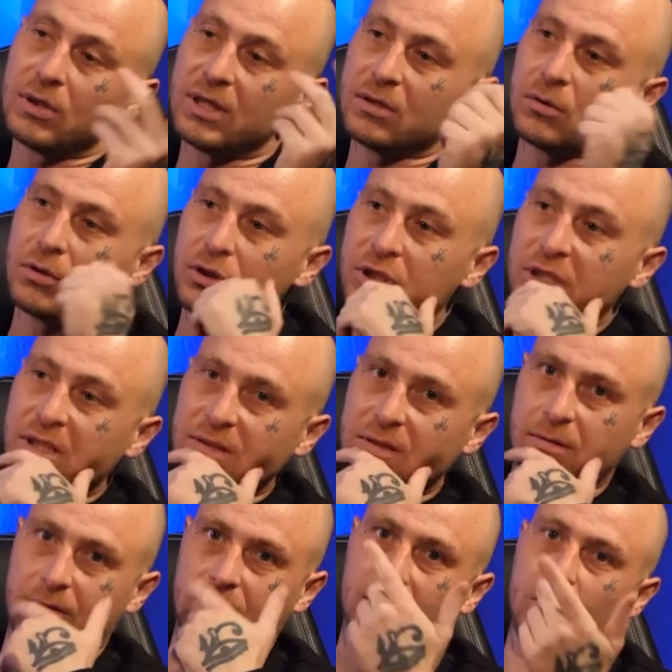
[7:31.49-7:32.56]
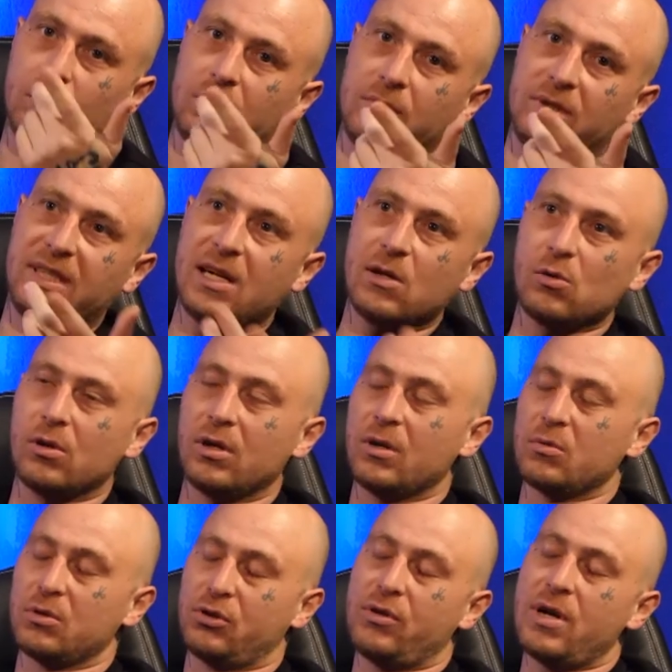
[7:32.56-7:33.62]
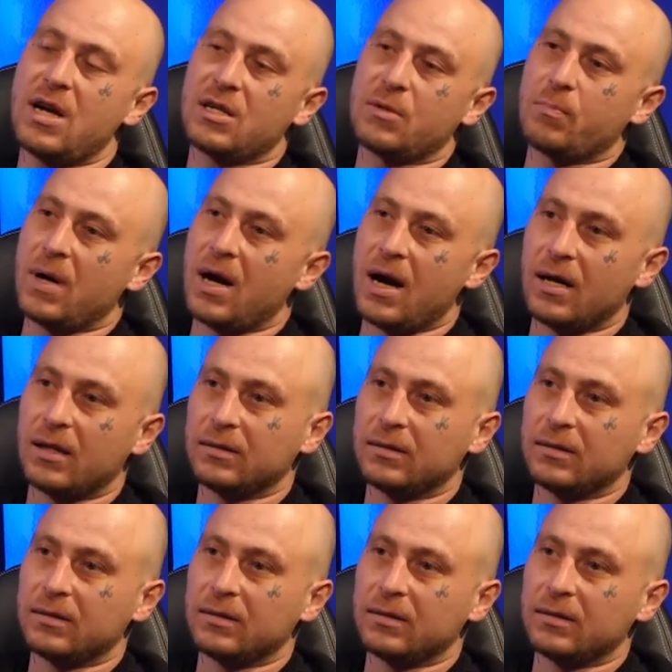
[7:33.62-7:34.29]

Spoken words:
all that sort of shit. Sound quality was trash, but